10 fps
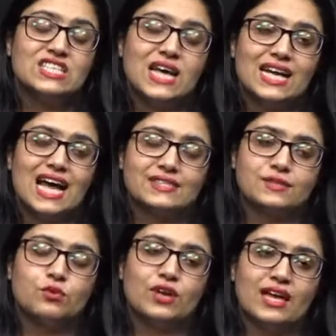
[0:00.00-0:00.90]
strand has the
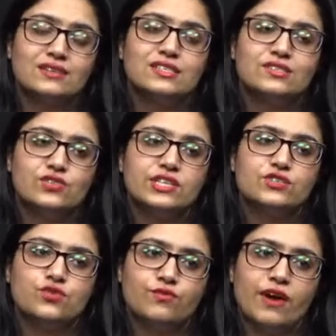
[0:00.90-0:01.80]
polarity
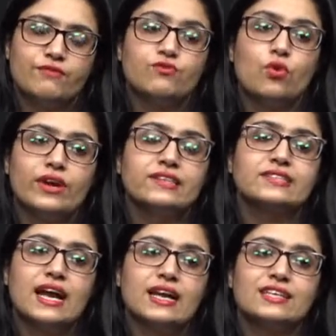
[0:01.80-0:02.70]
3:5. Coding
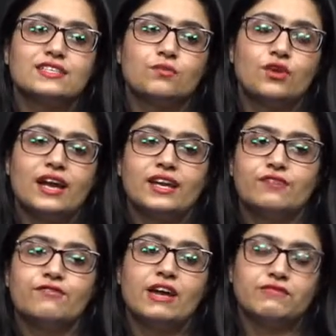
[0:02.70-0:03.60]
strand has the polarity
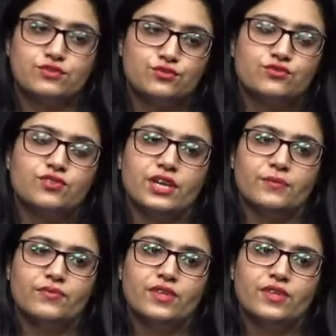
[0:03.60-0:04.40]
5:3.